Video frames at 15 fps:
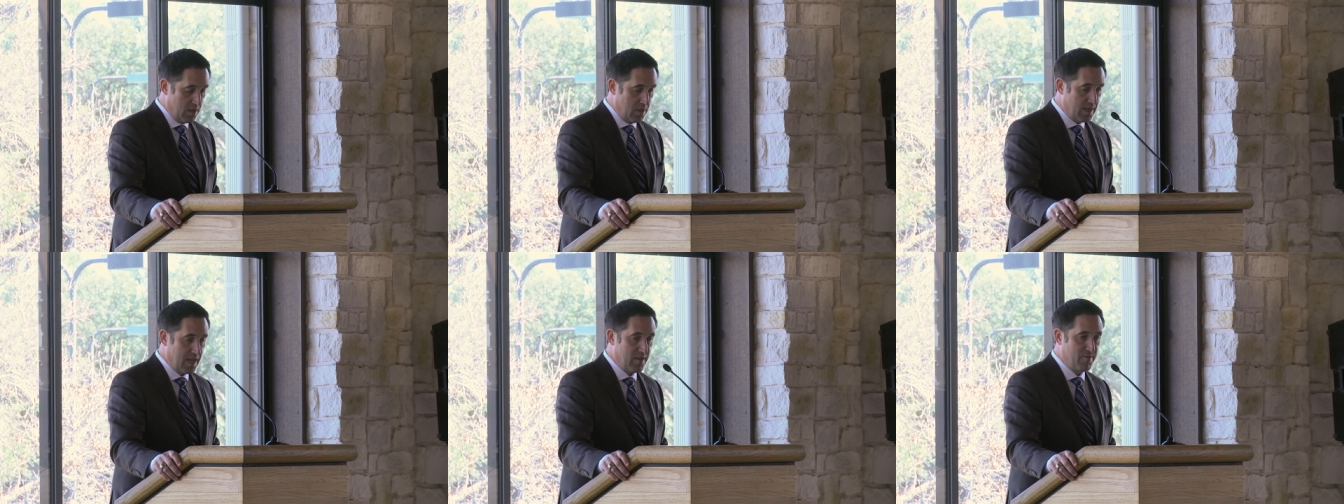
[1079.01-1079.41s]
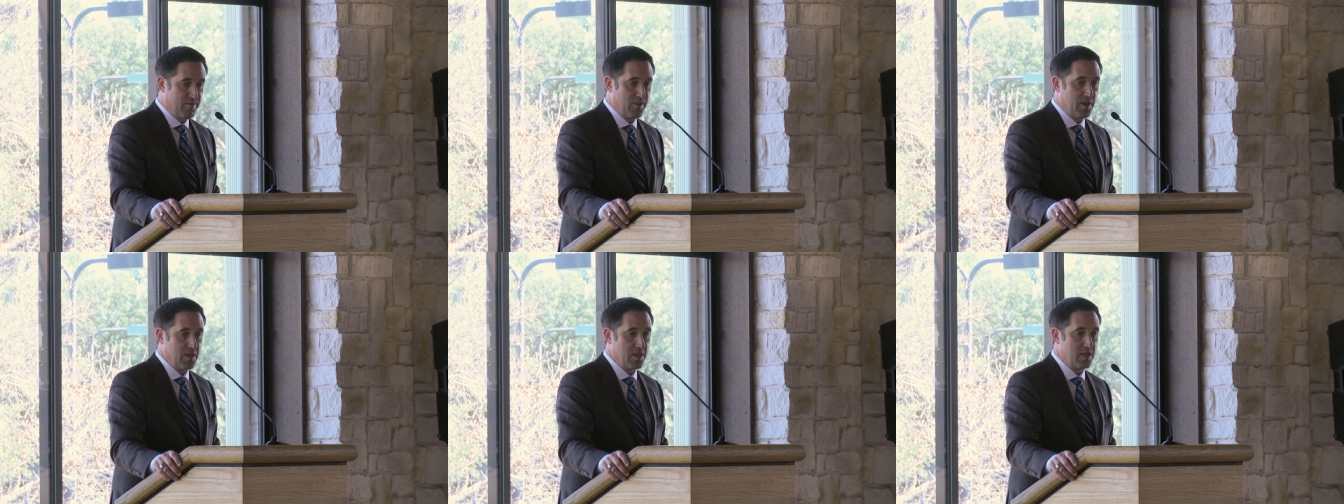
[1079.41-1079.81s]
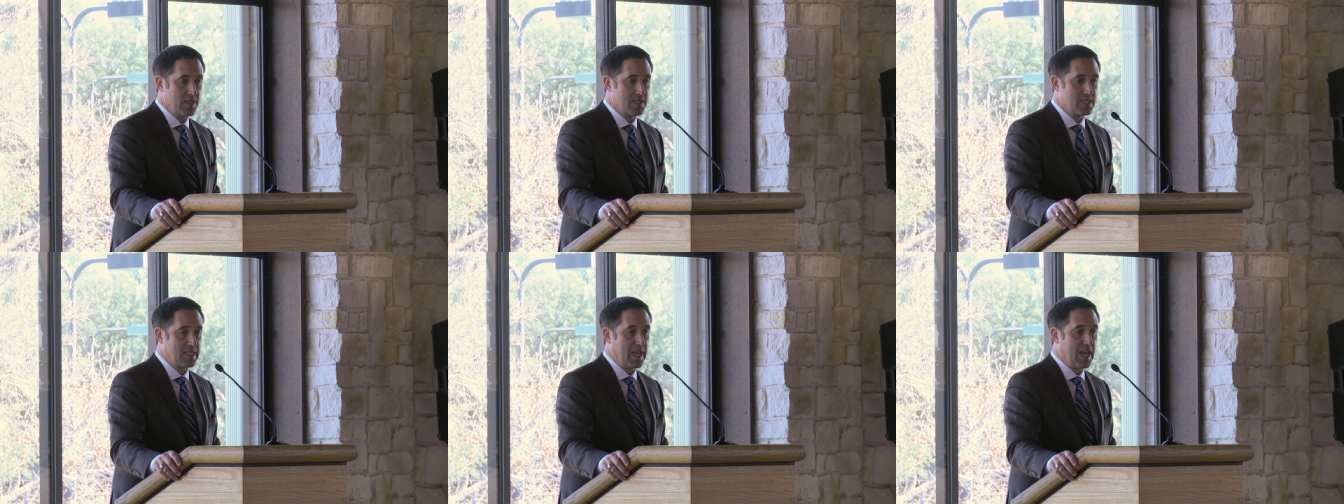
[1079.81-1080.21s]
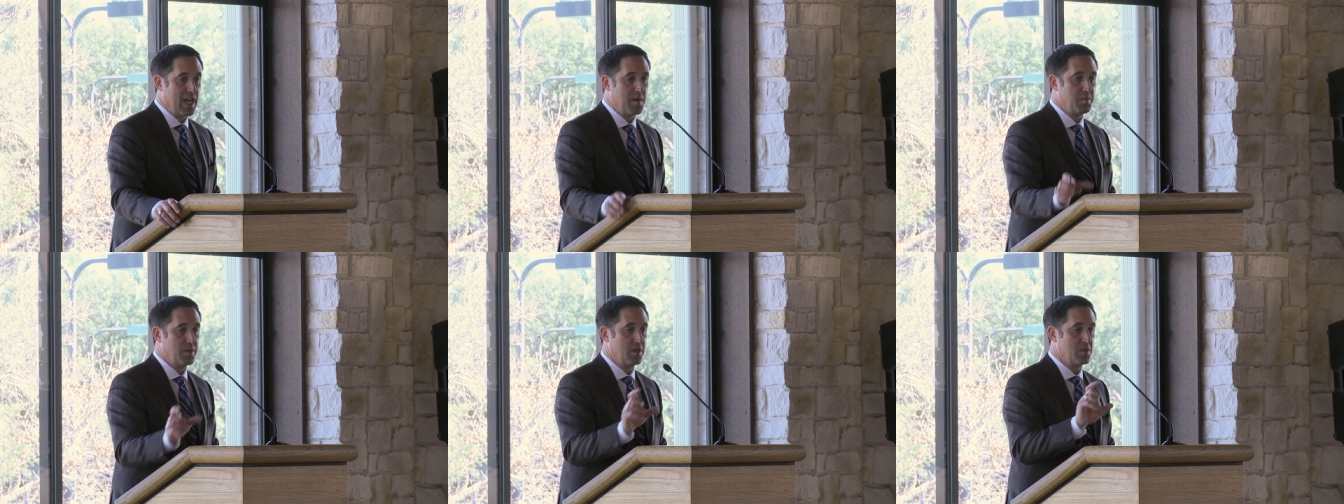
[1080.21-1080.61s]
That fund is
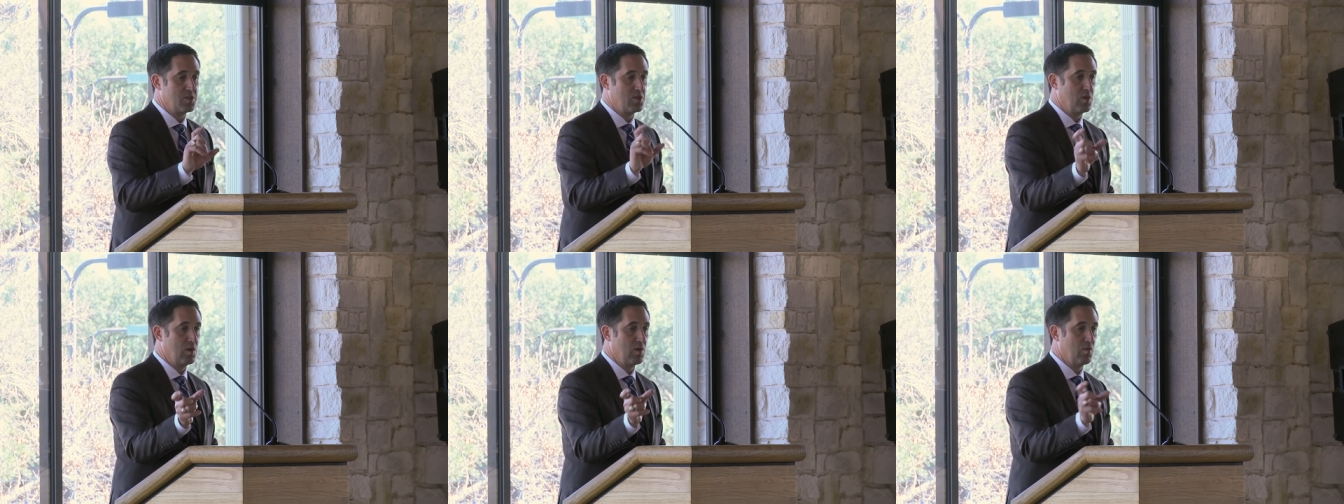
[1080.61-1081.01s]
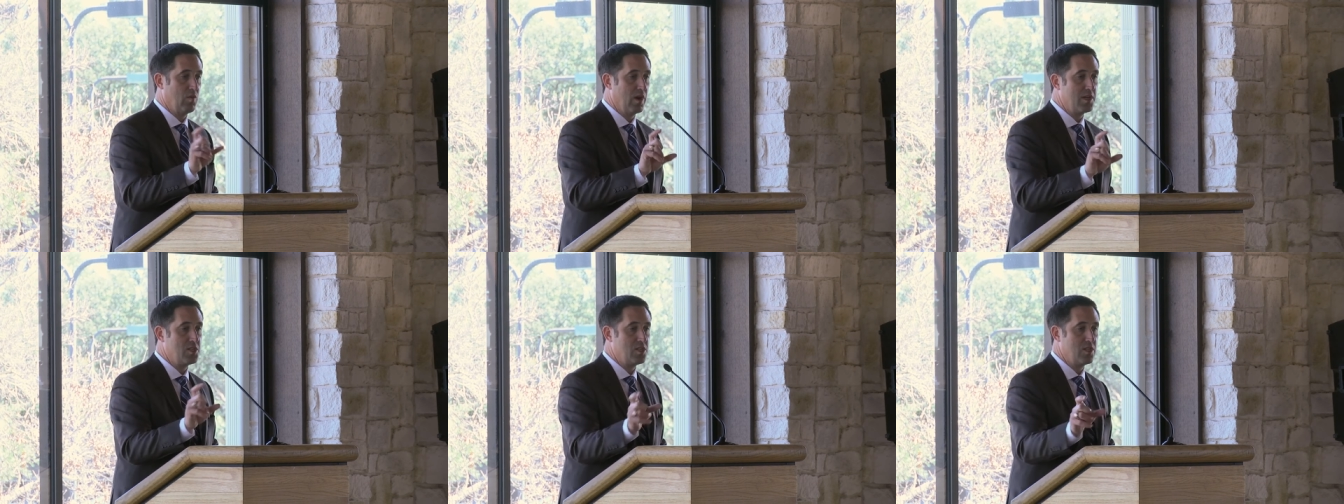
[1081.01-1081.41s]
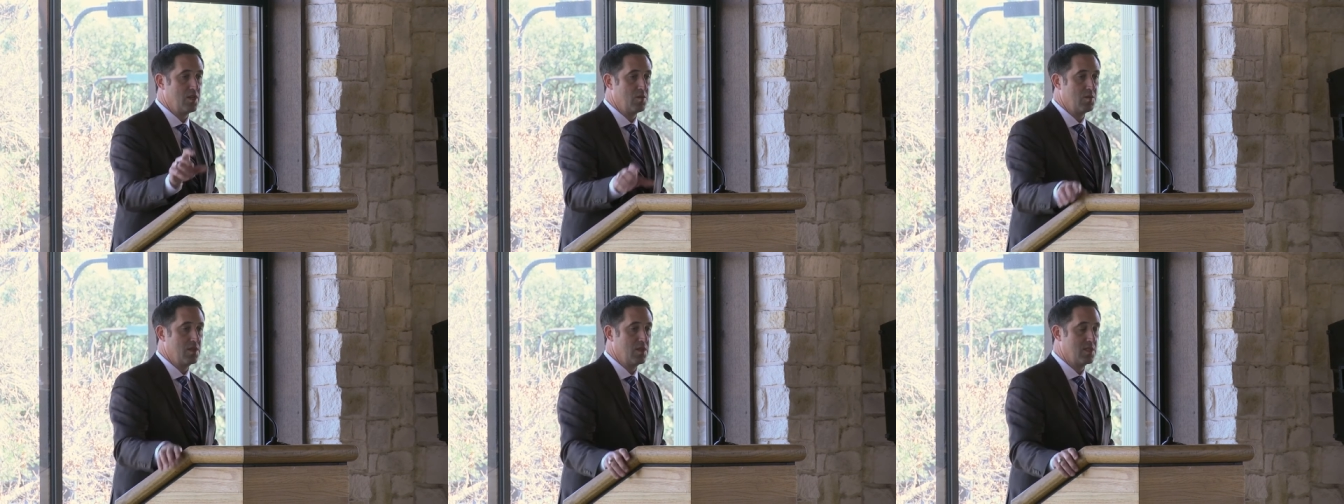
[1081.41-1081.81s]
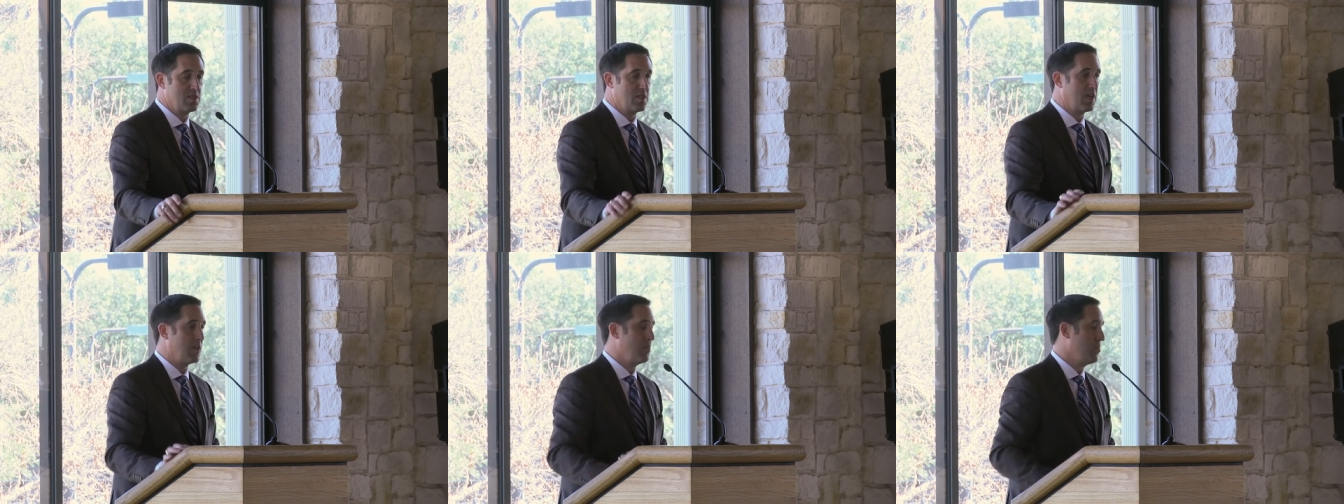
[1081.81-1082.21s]
capped at a certain ratio to the
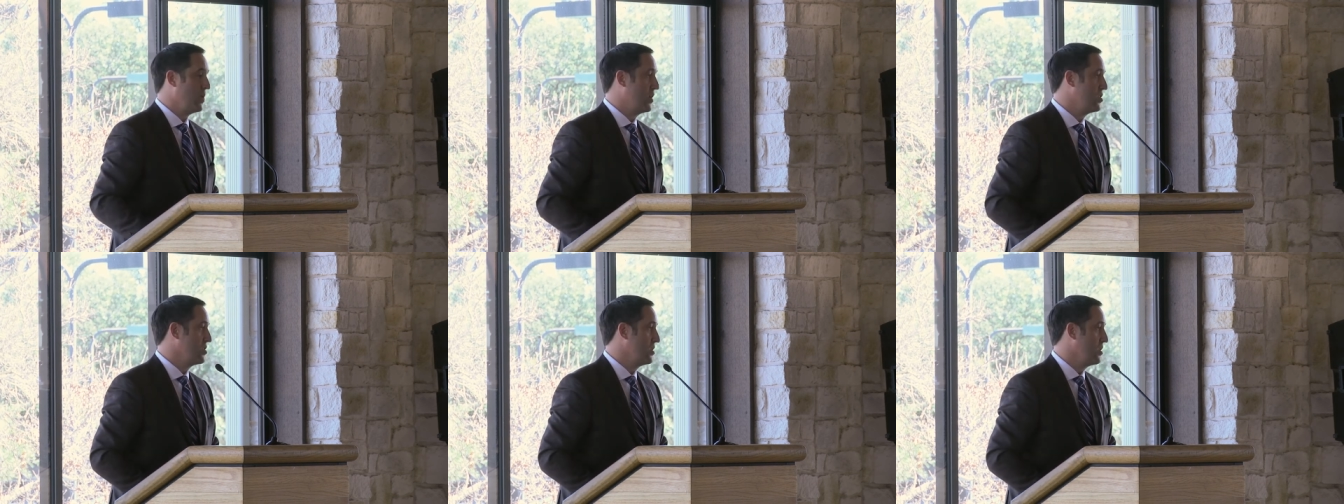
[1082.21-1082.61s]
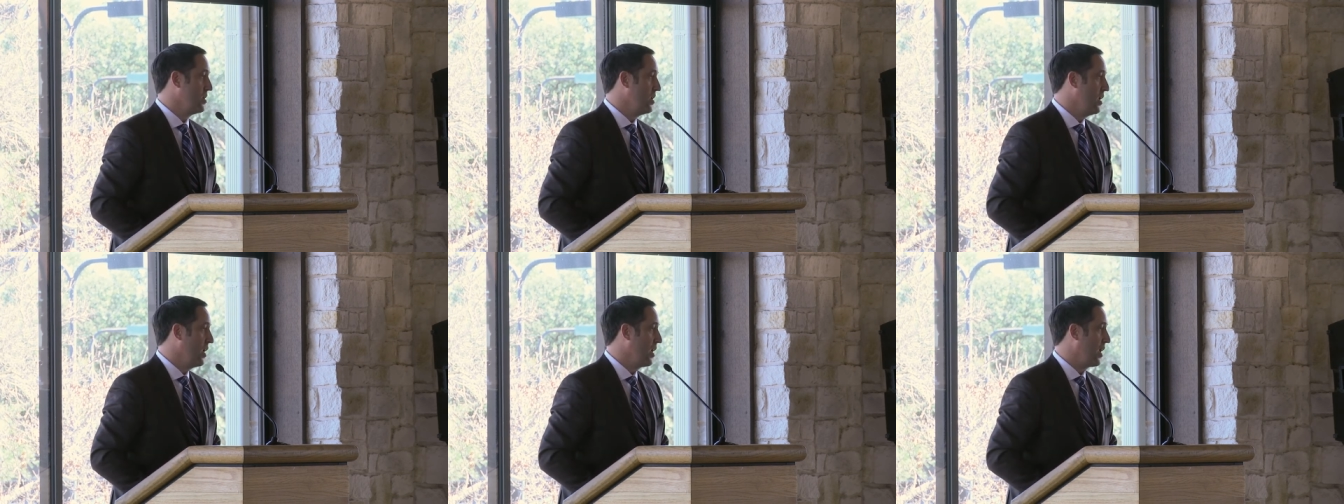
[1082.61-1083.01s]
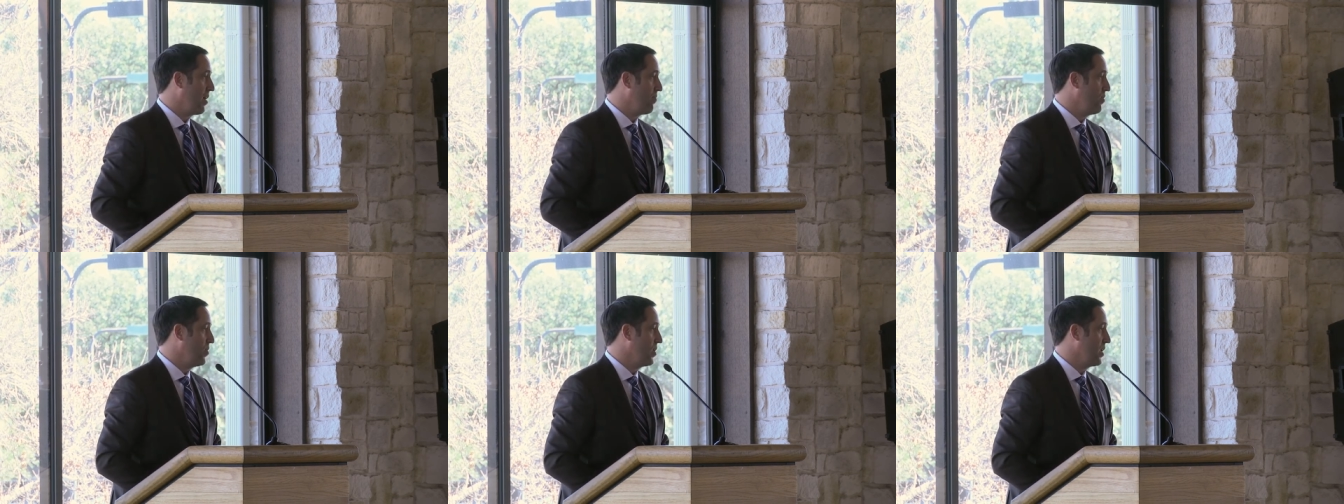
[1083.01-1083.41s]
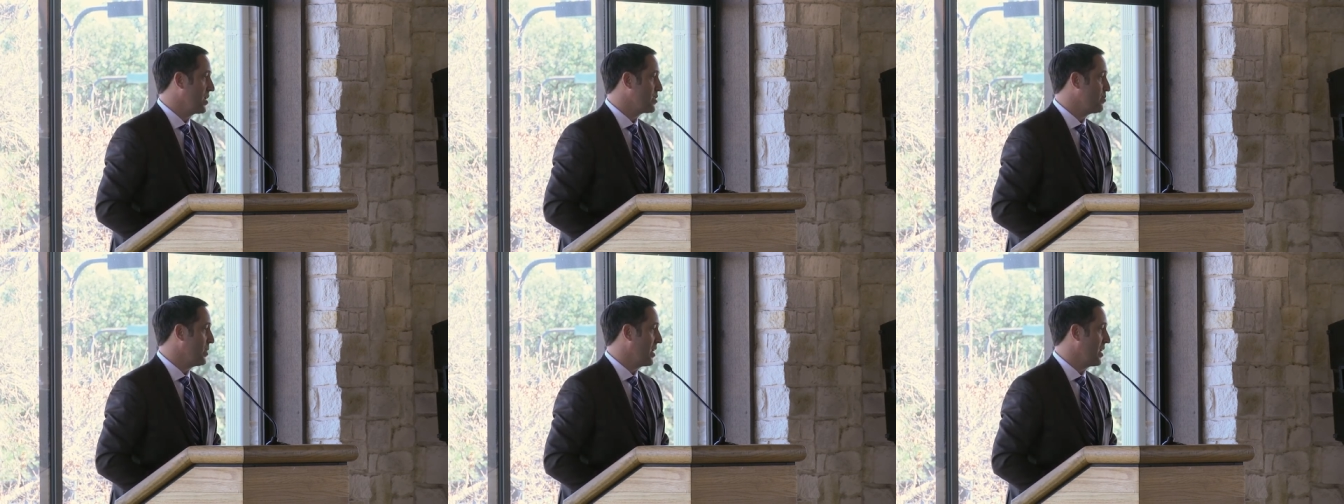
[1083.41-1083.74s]
state budget, and after the next